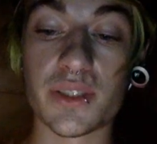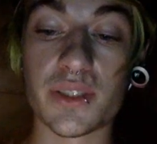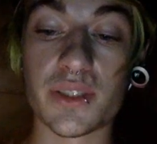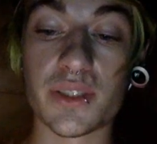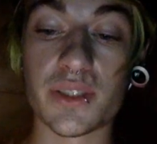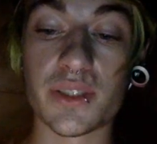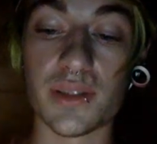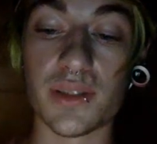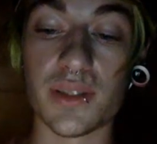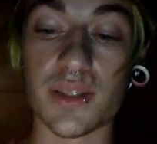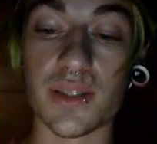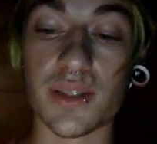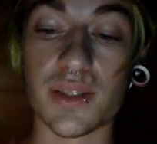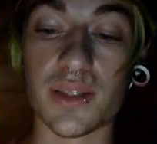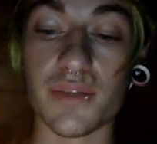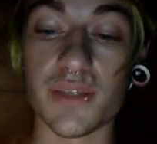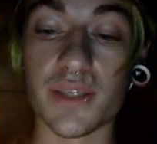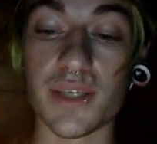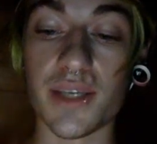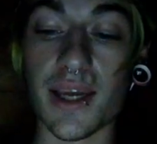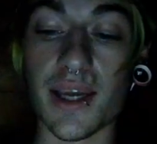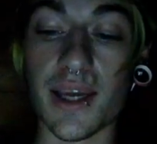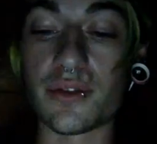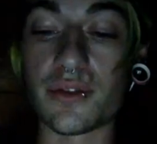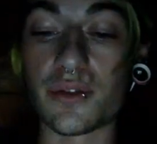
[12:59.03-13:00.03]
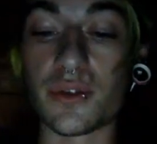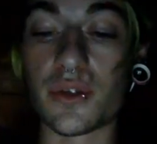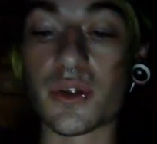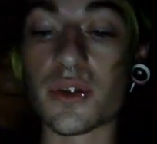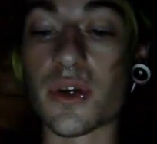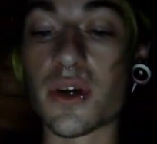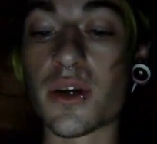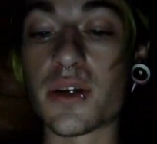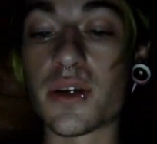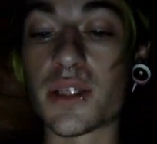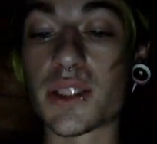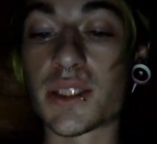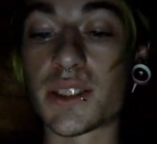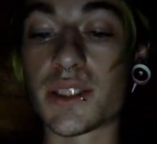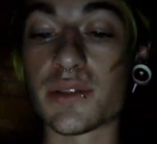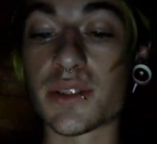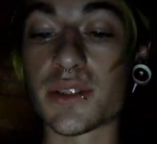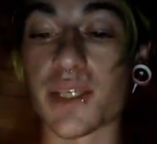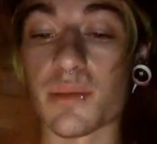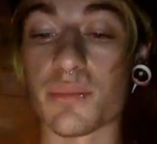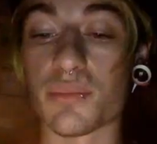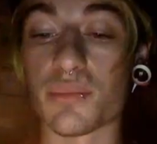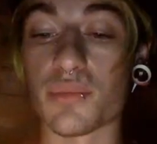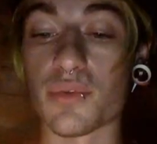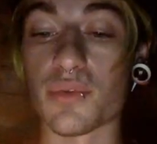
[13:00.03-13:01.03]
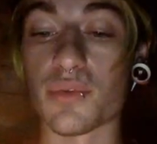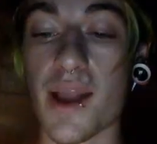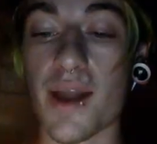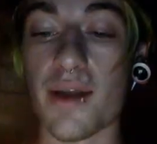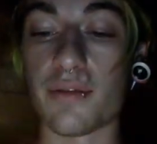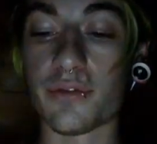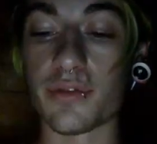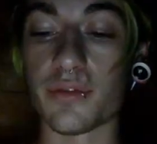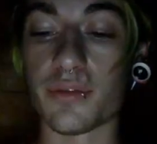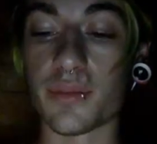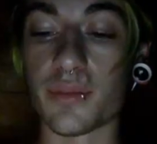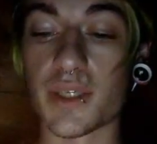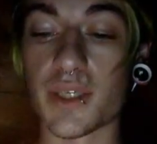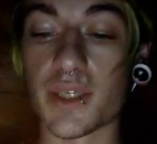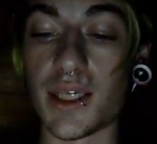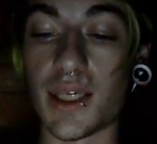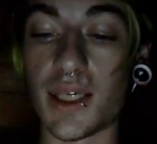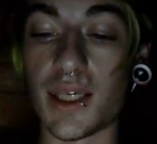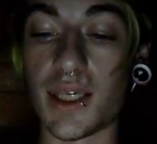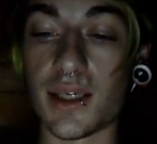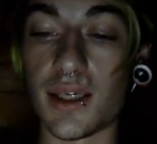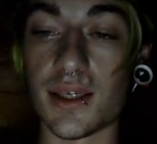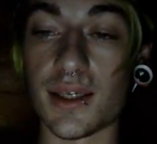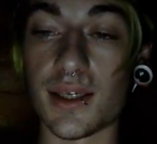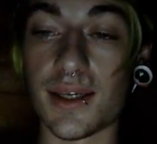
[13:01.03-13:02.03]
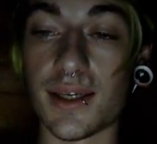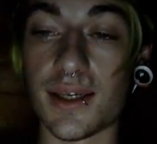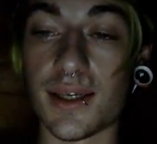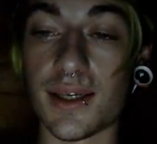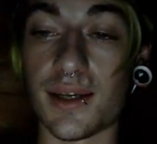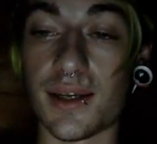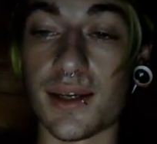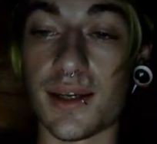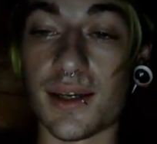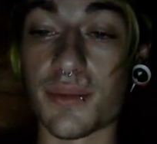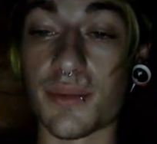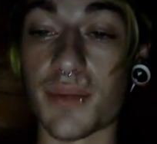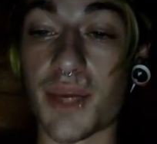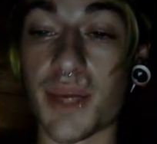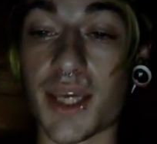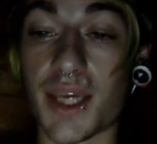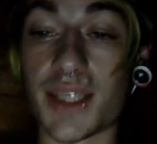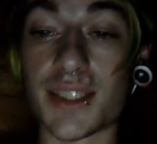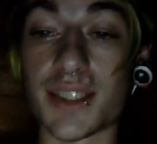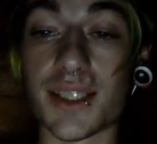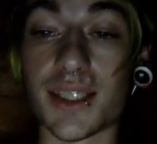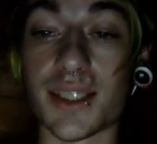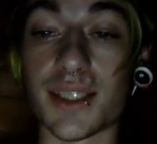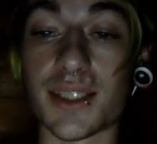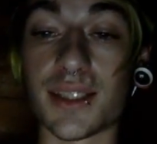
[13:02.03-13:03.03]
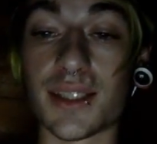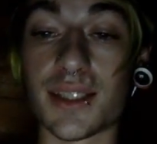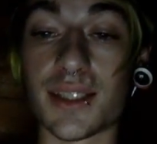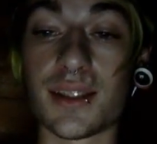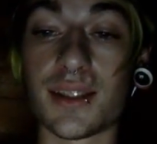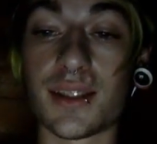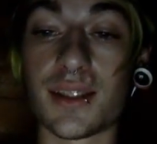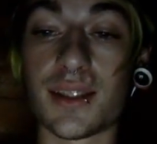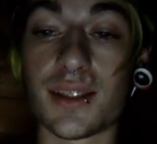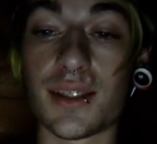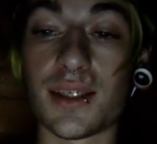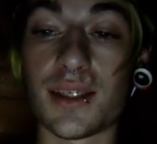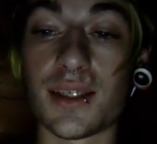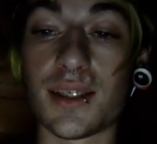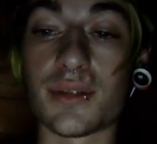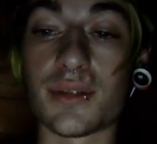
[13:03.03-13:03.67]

It's definitely an outdoor grow because it was like brown from the heat, and it was amazing. It was